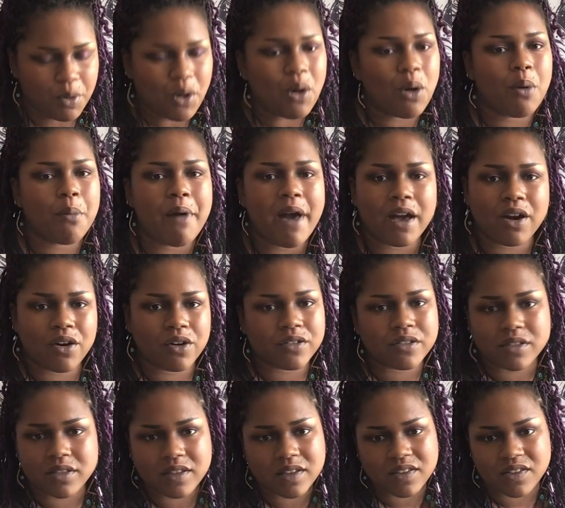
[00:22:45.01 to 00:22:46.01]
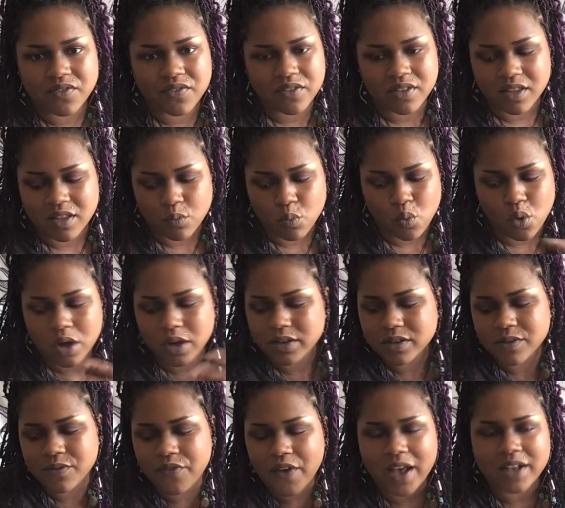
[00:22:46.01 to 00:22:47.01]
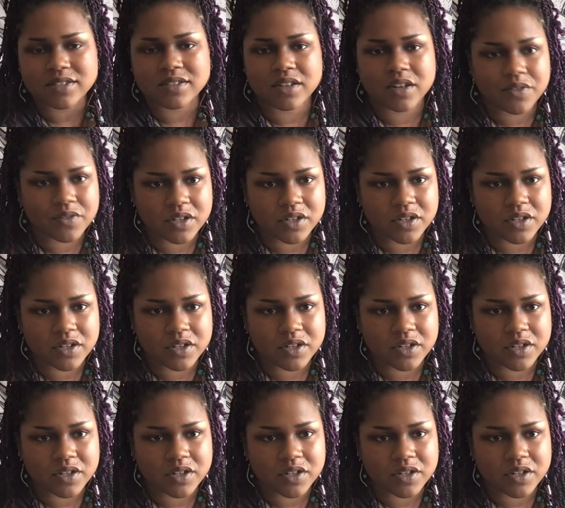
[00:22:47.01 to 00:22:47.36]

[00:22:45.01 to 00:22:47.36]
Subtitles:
Pull back all these one facet